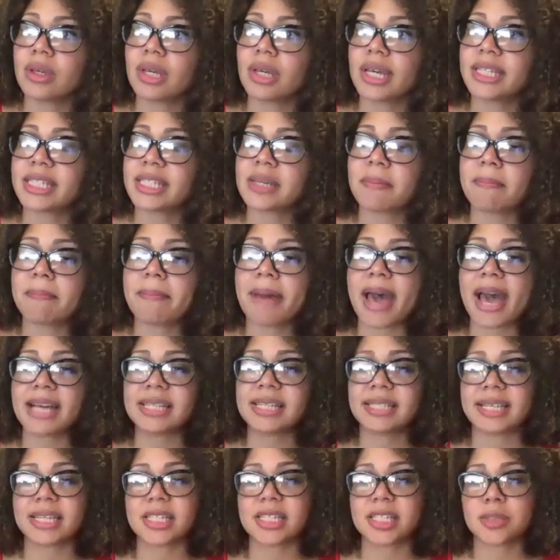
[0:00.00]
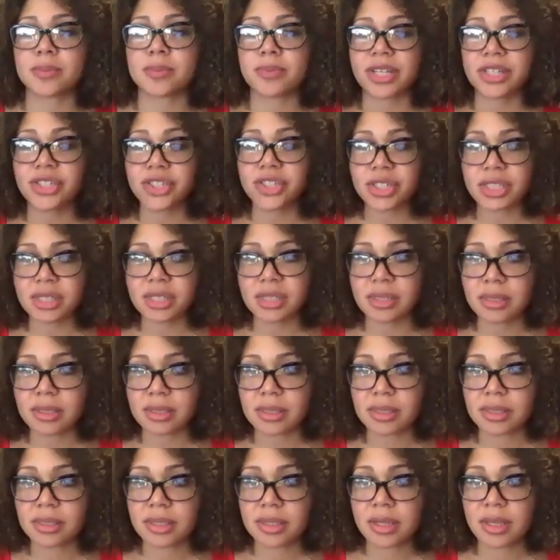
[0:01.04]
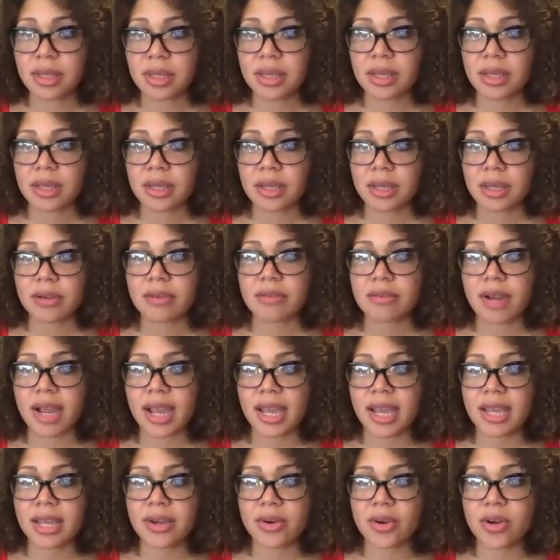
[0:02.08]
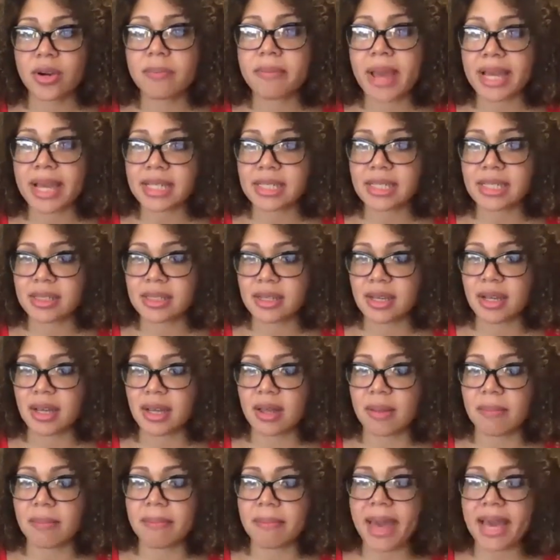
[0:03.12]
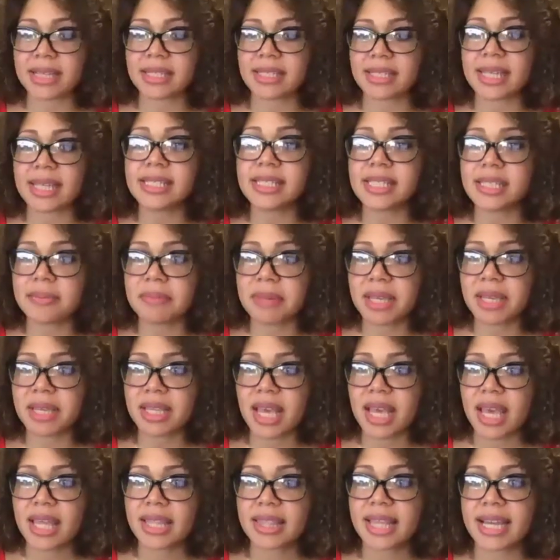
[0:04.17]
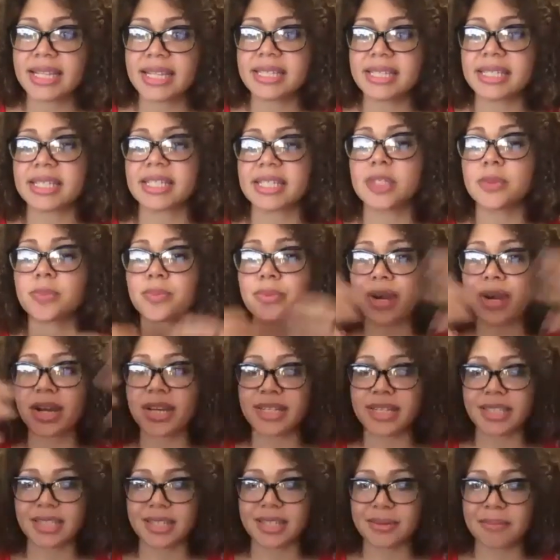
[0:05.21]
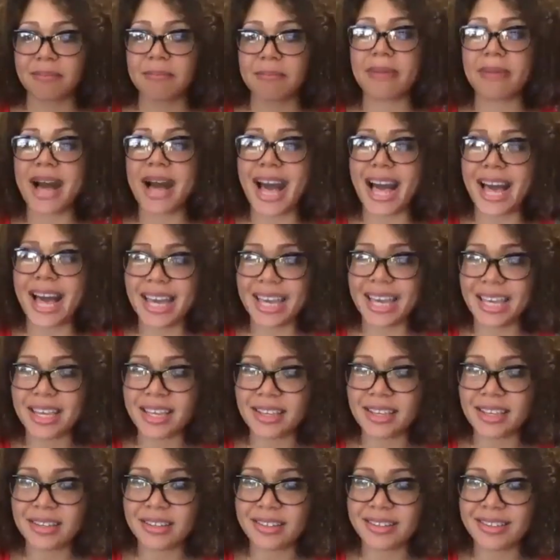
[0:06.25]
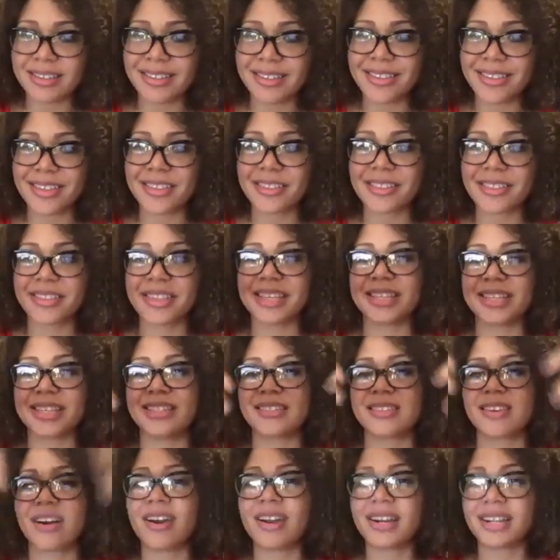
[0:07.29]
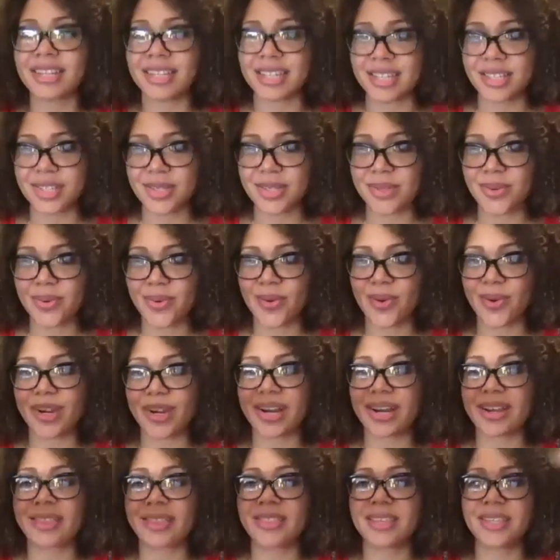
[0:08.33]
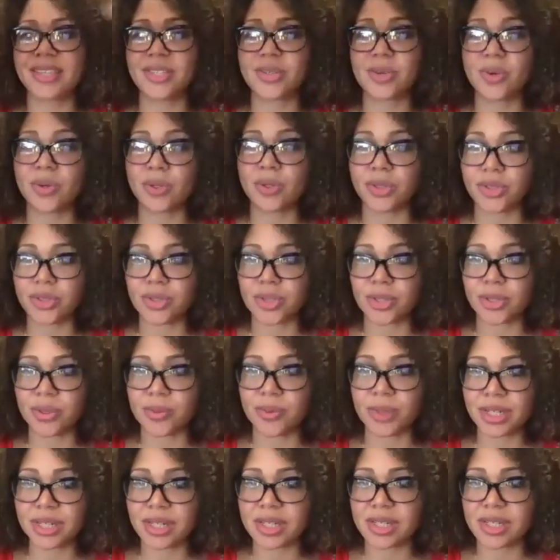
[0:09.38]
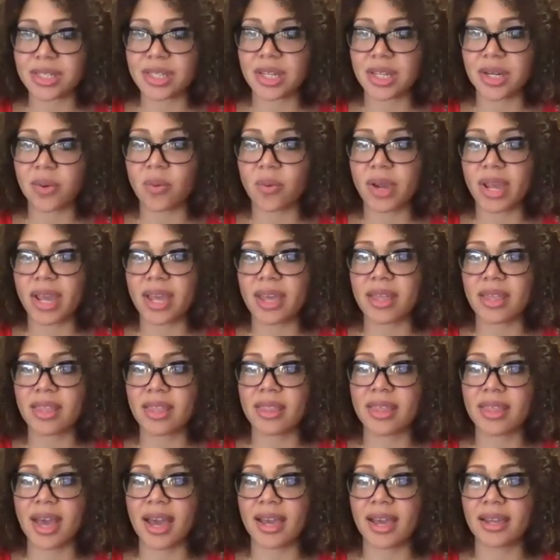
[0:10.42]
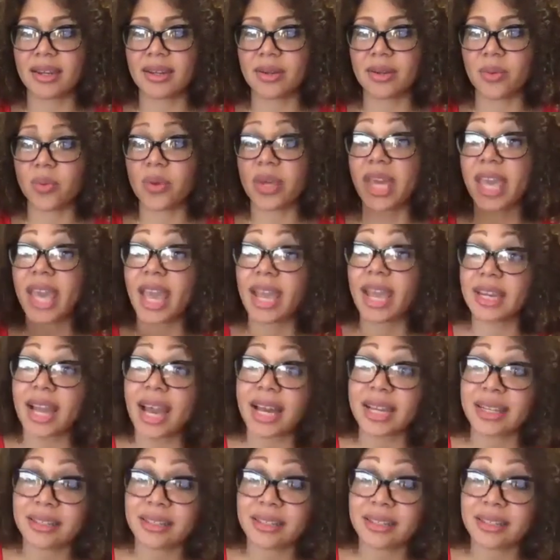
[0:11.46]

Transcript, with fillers: it's a mass expression right or mass uh, mass sentiment that is expressed by these artists or these cultural workers in a way that we cannot